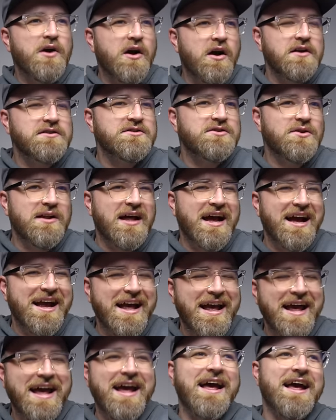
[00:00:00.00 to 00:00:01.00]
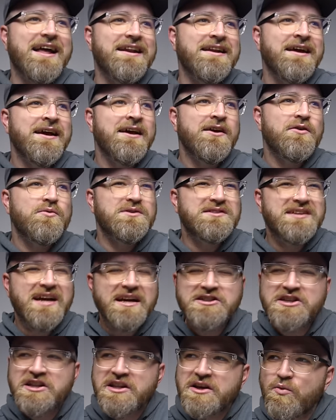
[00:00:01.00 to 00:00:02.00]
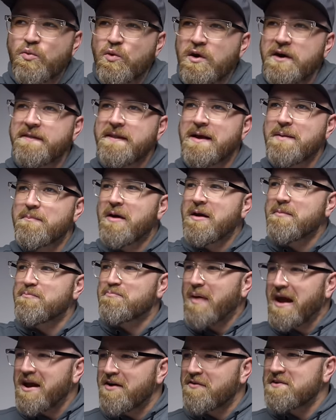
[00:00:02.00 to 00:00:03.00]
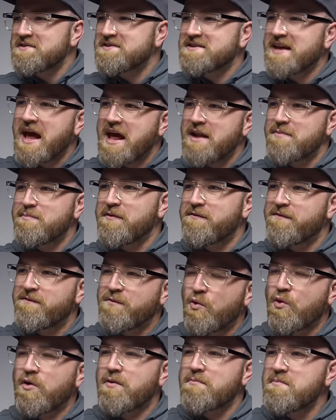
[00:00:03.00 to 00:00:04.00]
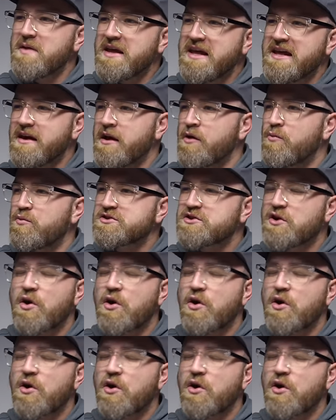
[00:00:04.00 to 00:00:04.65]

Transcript: console I had was actually one that my parents had before me. It was